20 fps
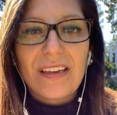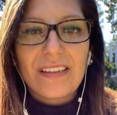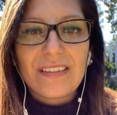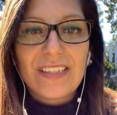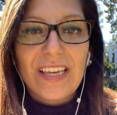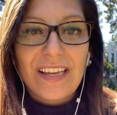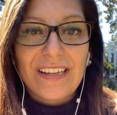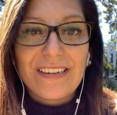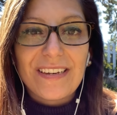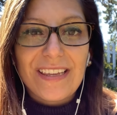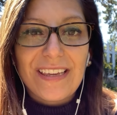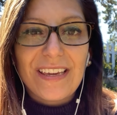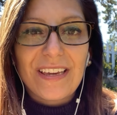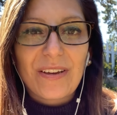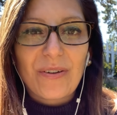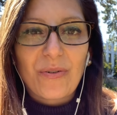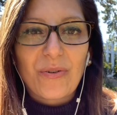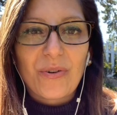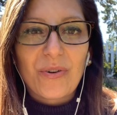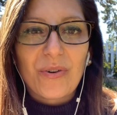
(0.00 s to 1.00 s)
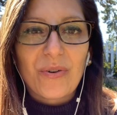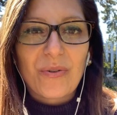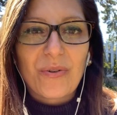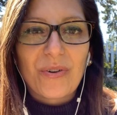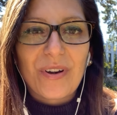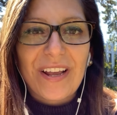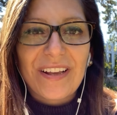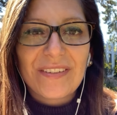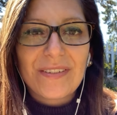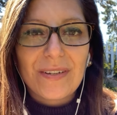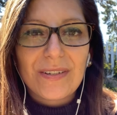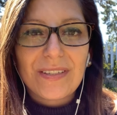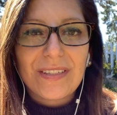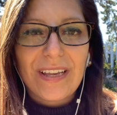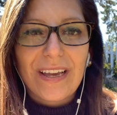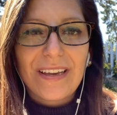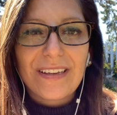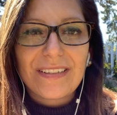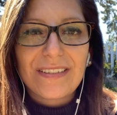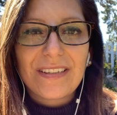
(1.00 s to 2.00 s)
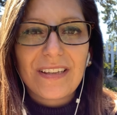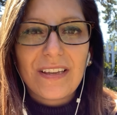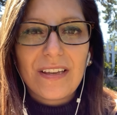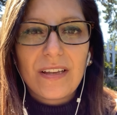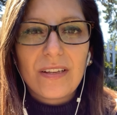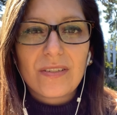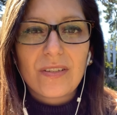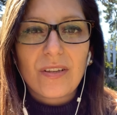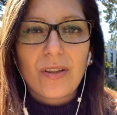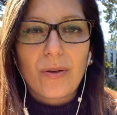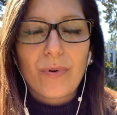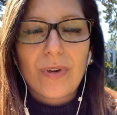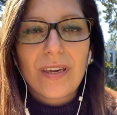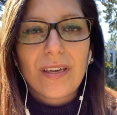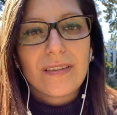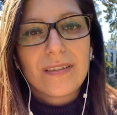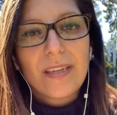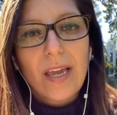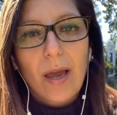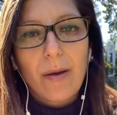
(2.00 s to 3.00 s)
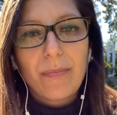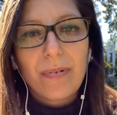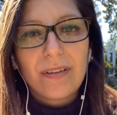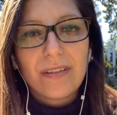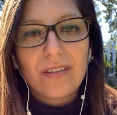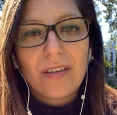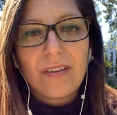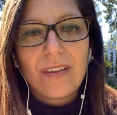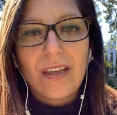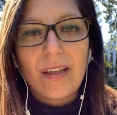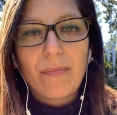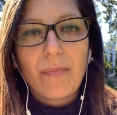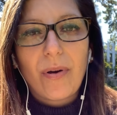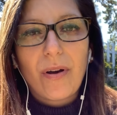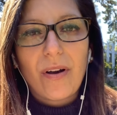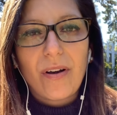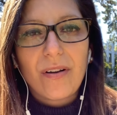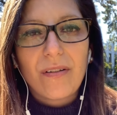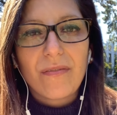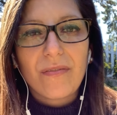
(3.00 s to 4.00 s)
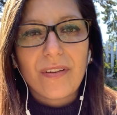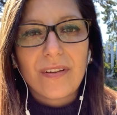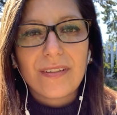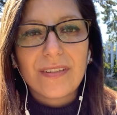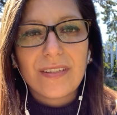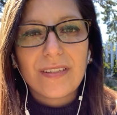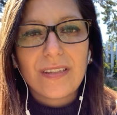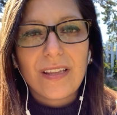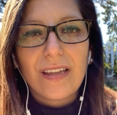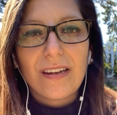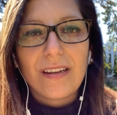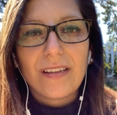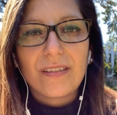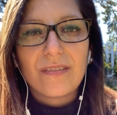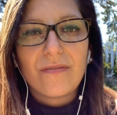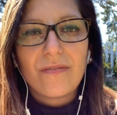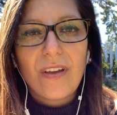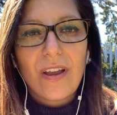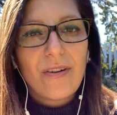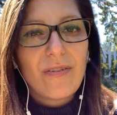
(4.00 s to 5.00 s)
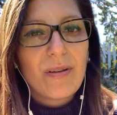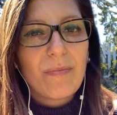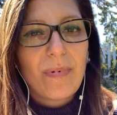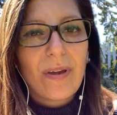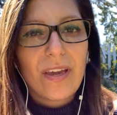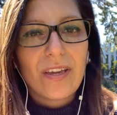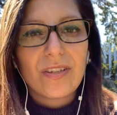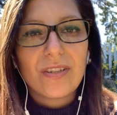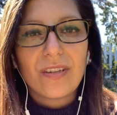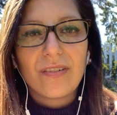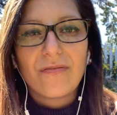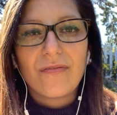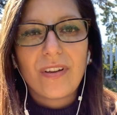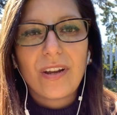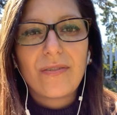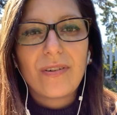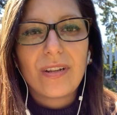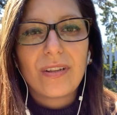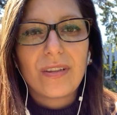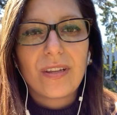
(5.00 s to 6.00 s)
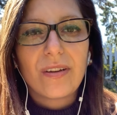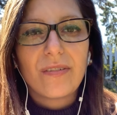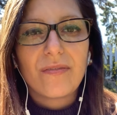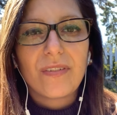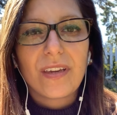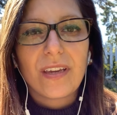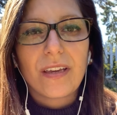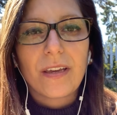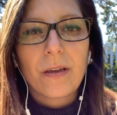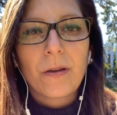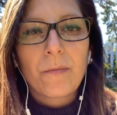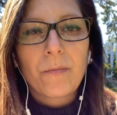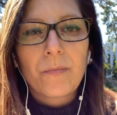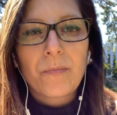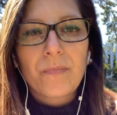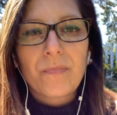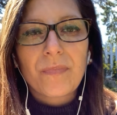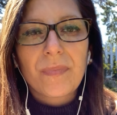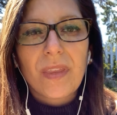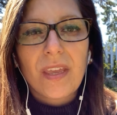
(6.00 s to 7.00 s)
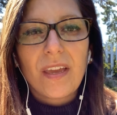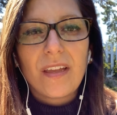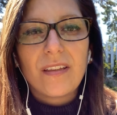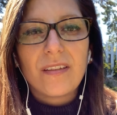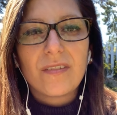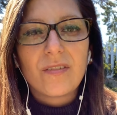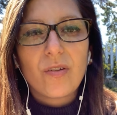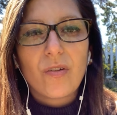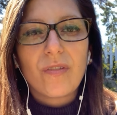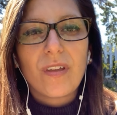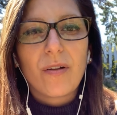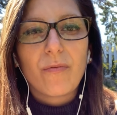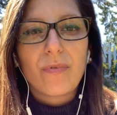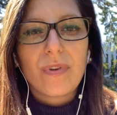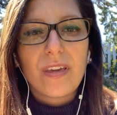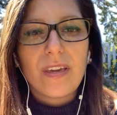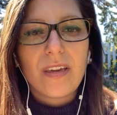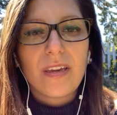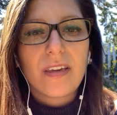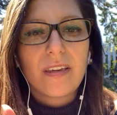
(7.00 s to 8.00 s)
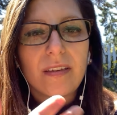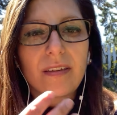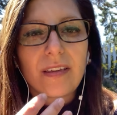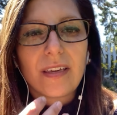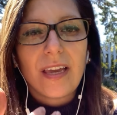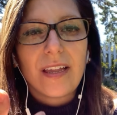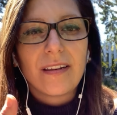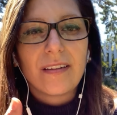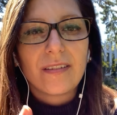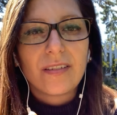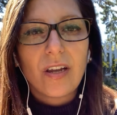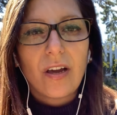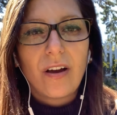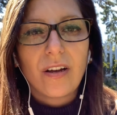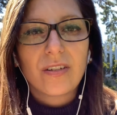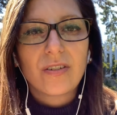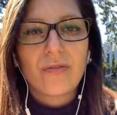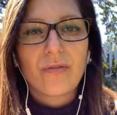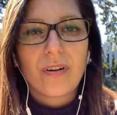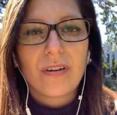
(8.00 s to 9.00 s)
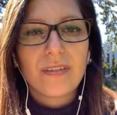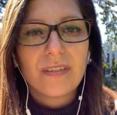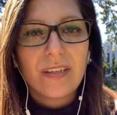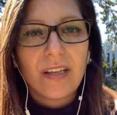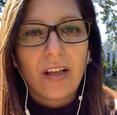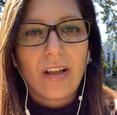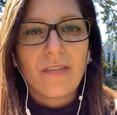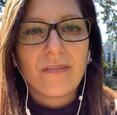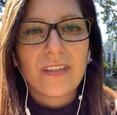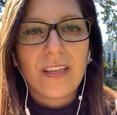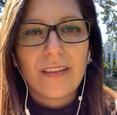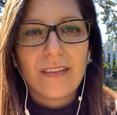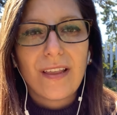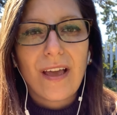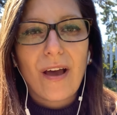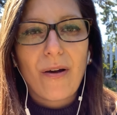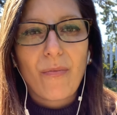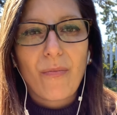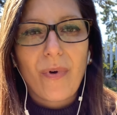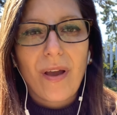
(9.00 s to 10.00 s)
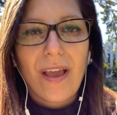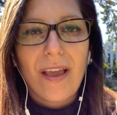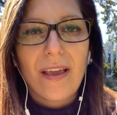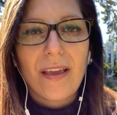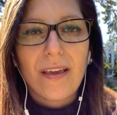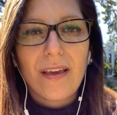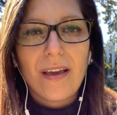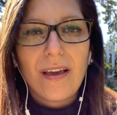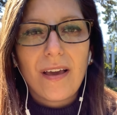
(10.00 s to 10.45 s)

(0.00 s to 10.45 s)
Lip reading: technique or exercise, so that we can tap into that part of us that is very patient, very loving, and so that we can talk to ourselves in that way,